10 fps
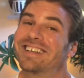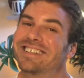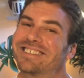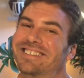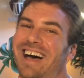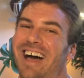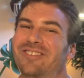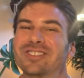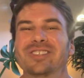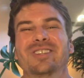is
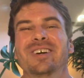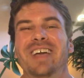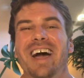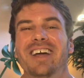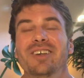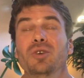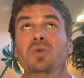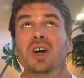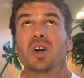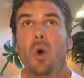time to look at a
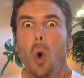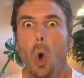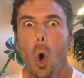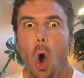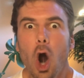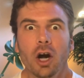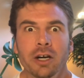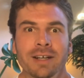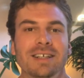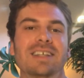
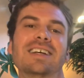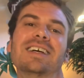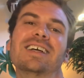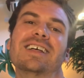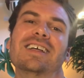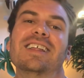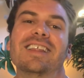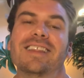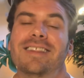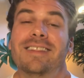unicorn.
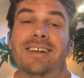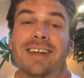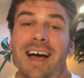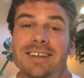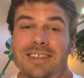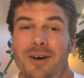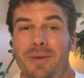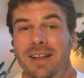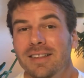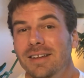The next on
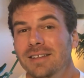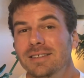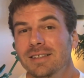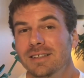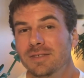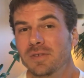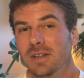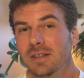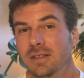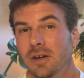my list is
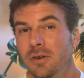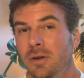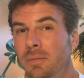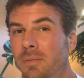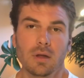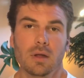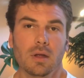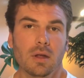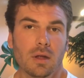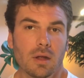Philodendron
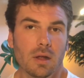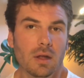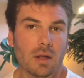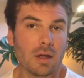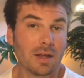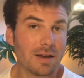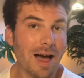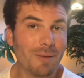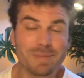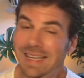
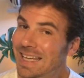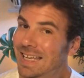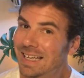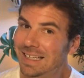inami,